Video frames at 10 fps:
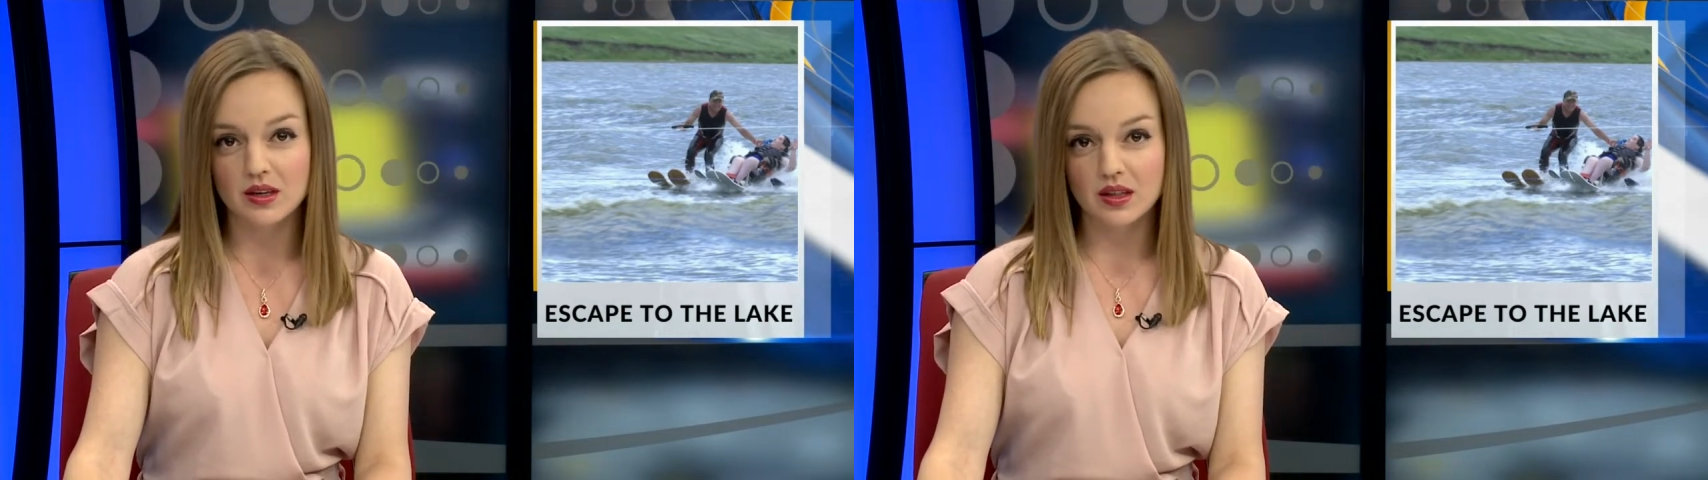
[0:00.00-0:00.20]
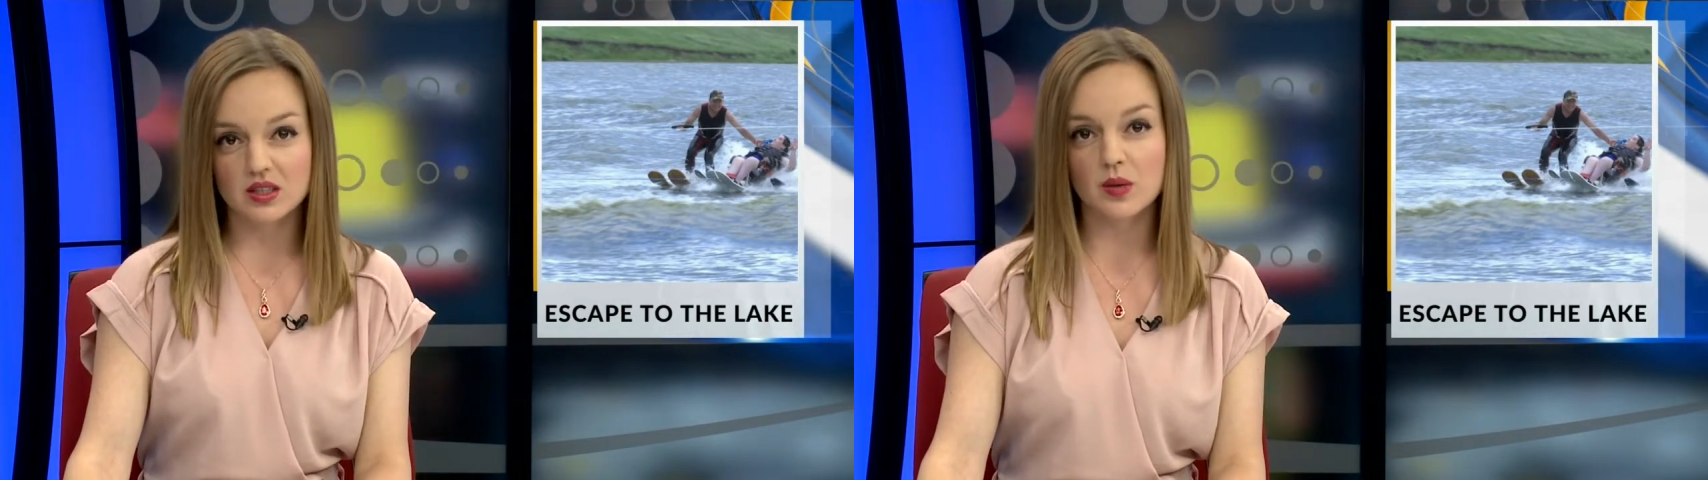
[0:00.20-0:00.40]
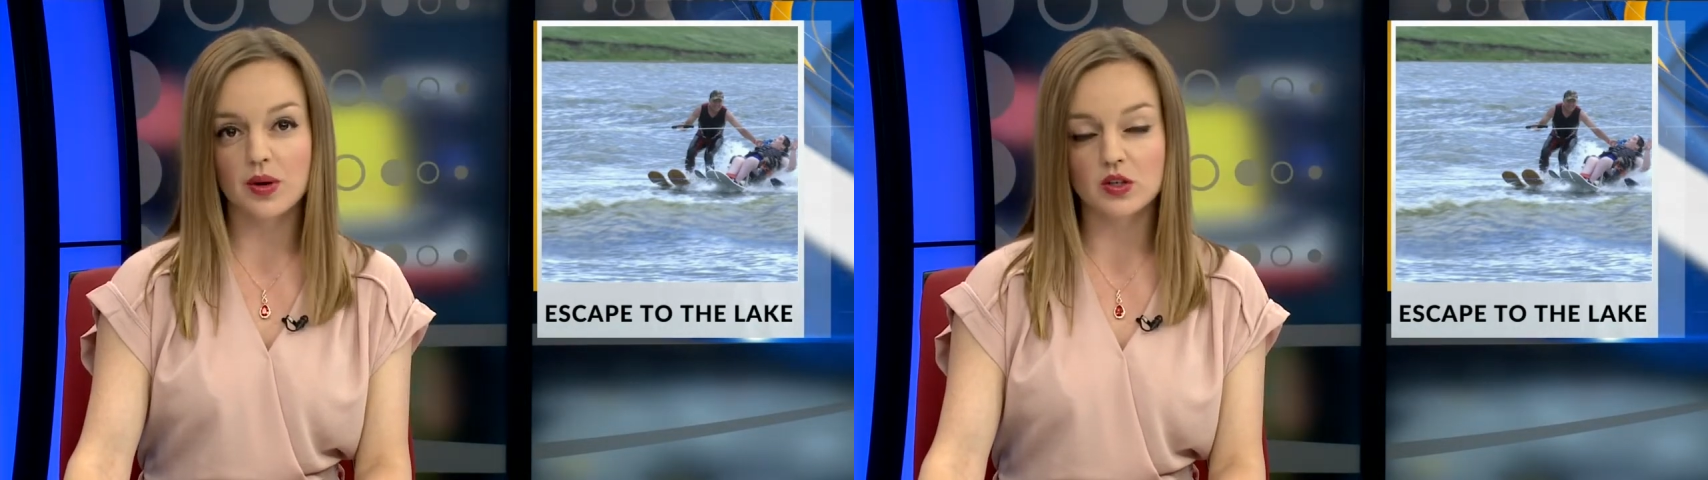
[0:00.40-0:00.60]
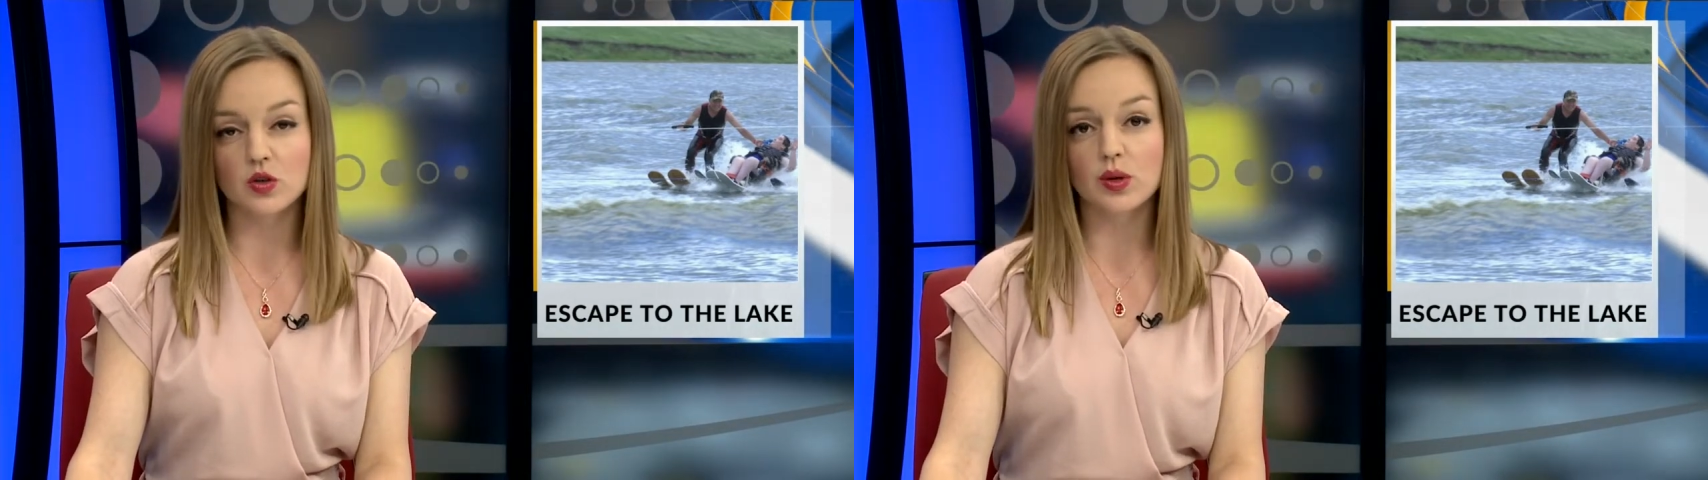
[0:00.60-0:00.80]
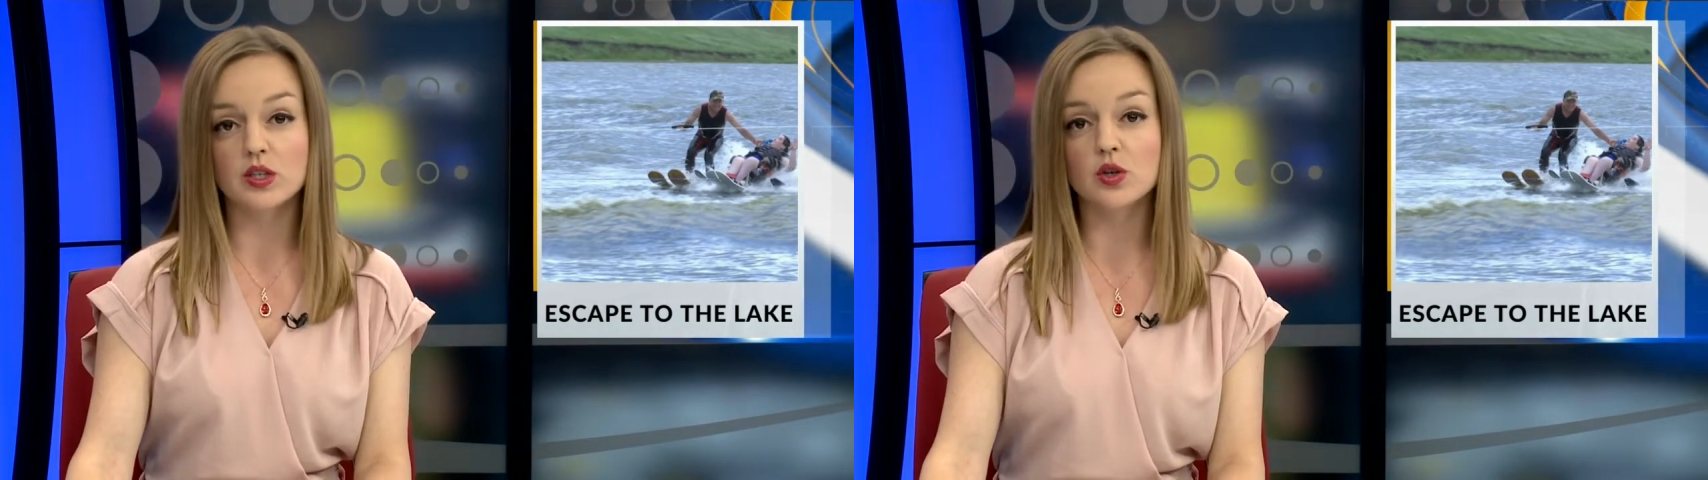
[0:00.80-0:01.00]
That's compared to
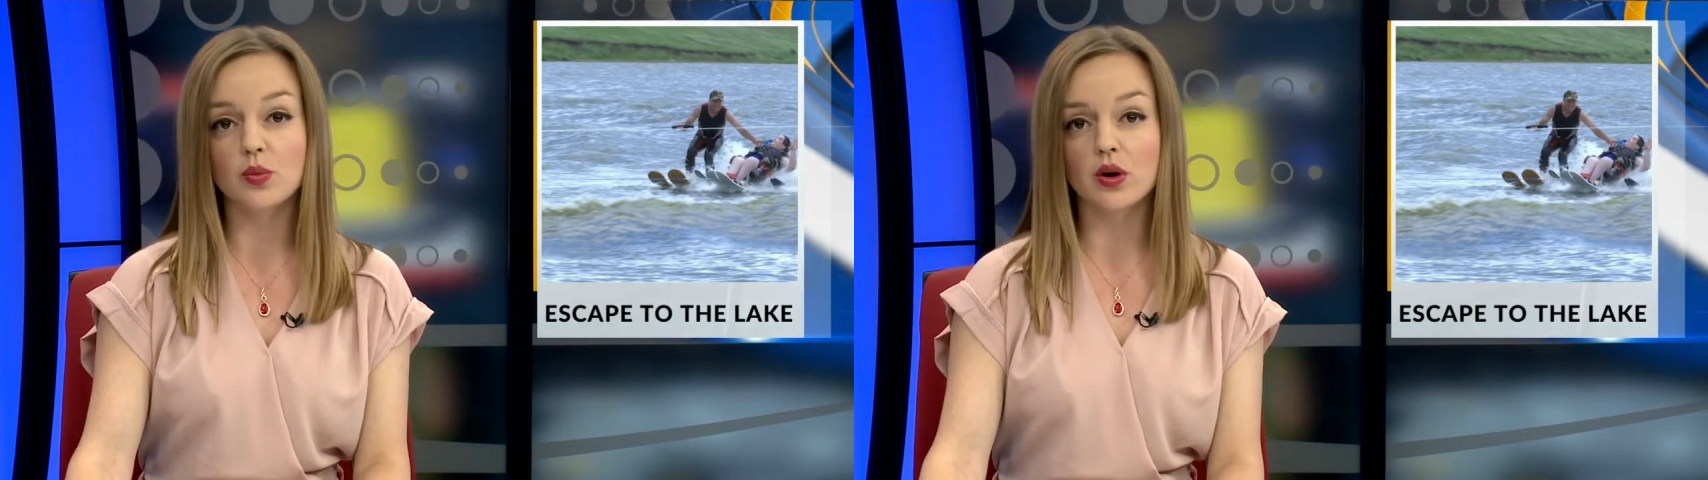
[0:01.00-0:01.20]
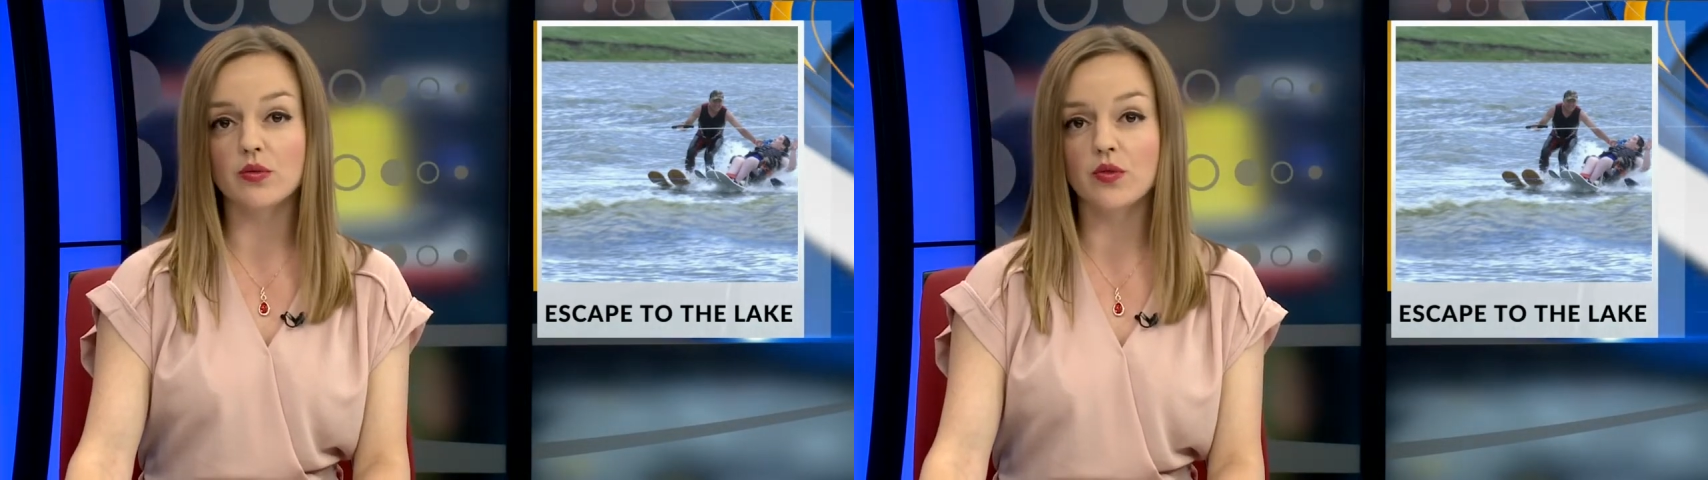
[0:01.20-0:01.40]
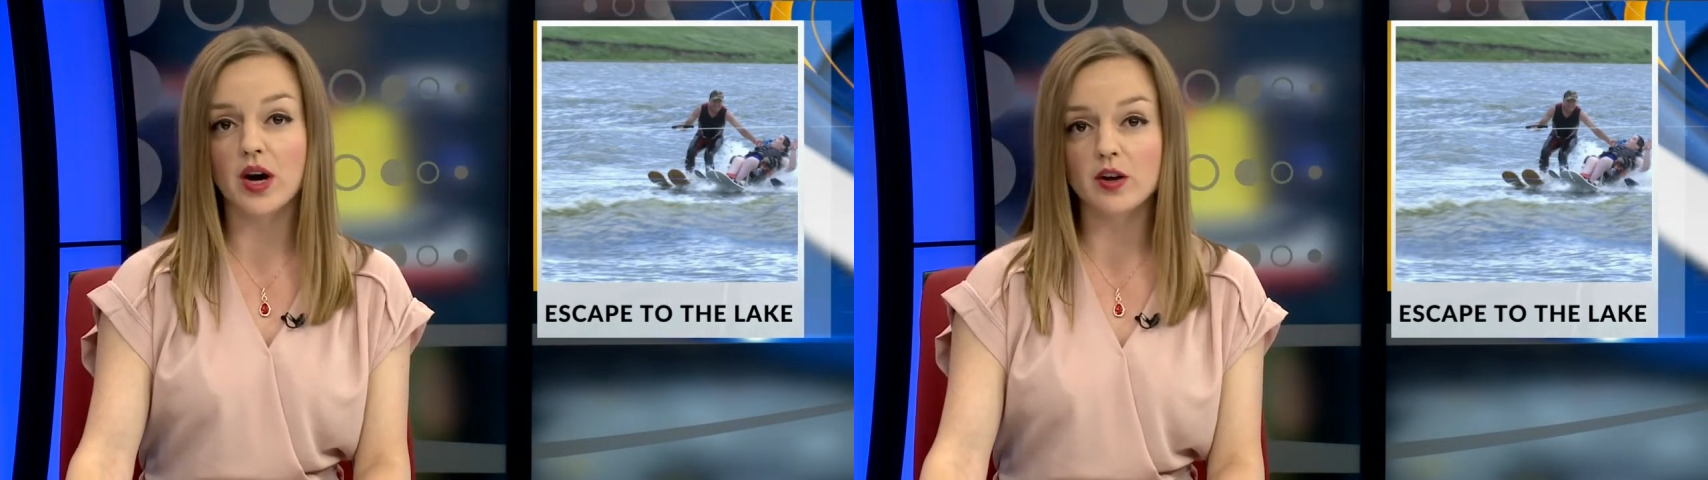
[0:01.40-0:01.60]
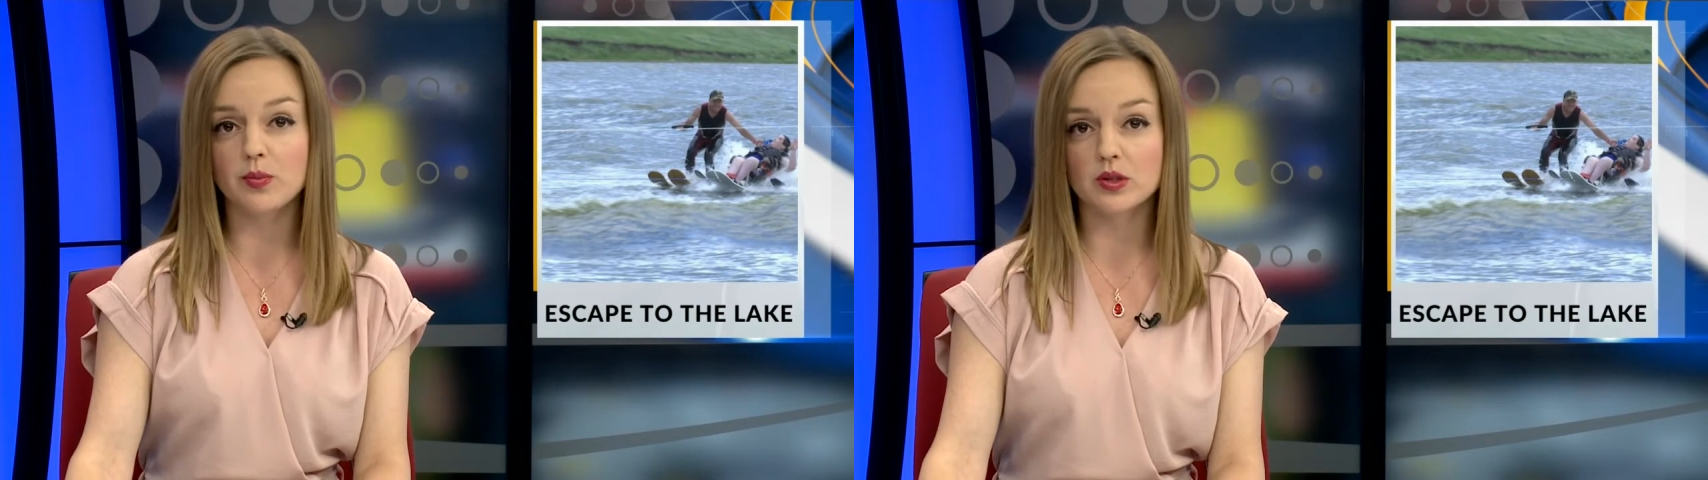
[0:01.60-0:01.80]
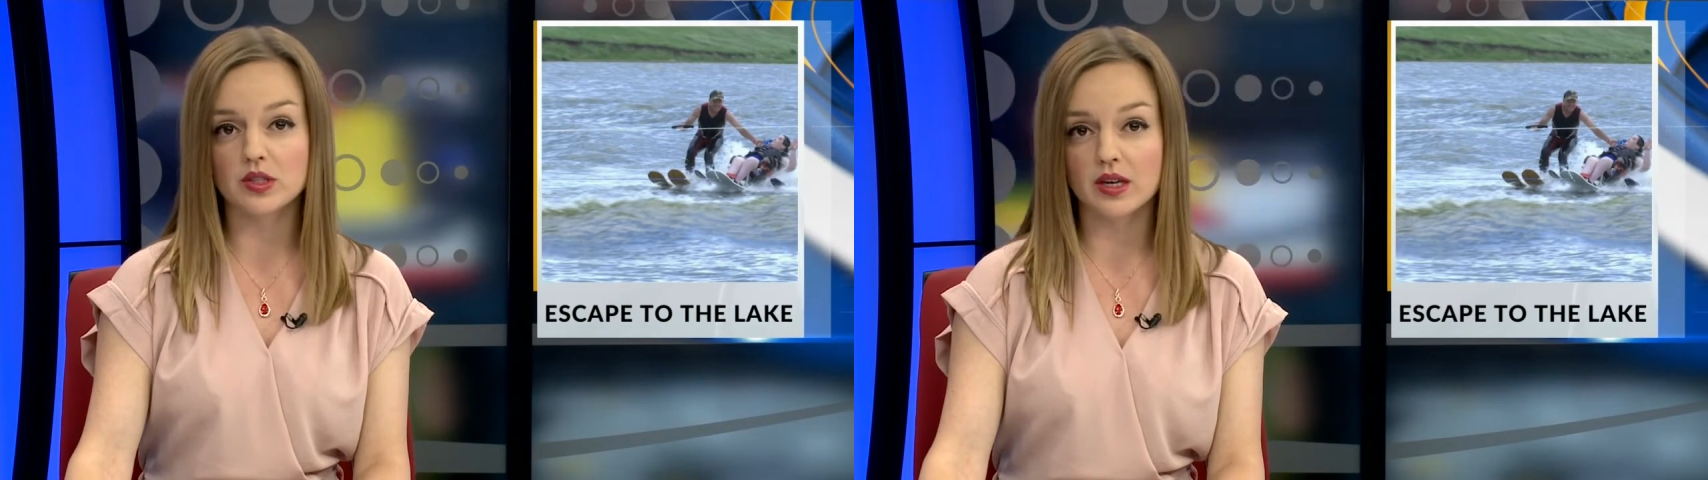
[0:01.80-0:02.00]

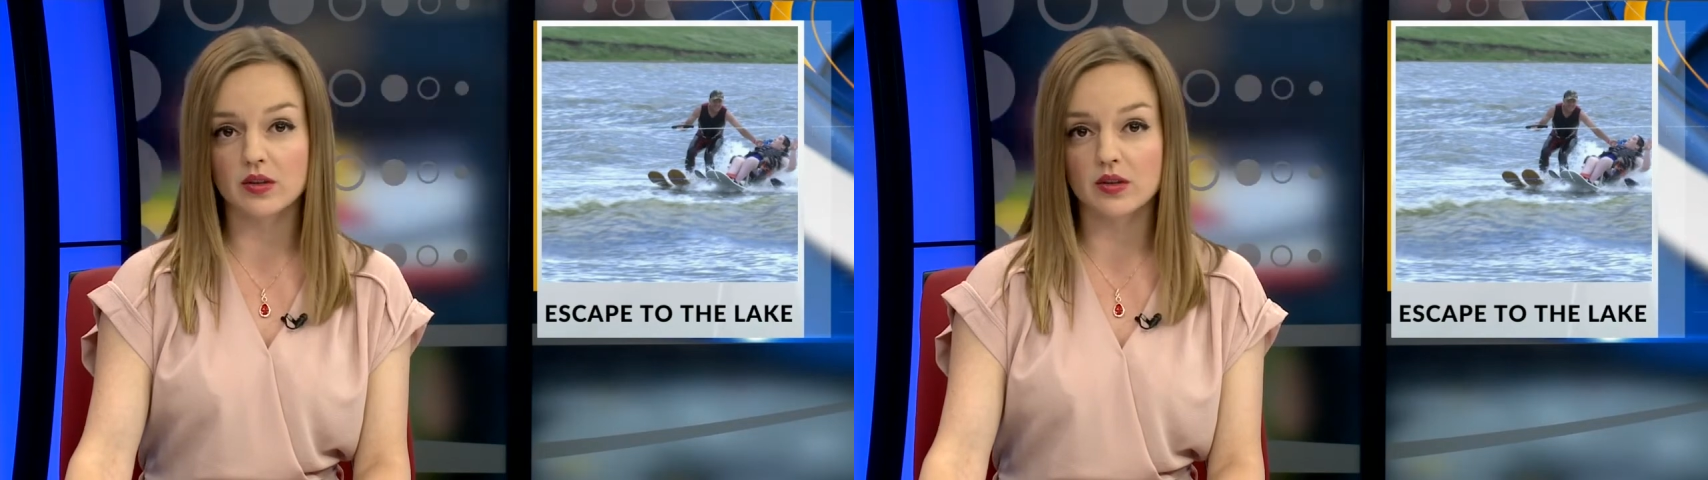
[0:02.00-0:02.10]
22.5%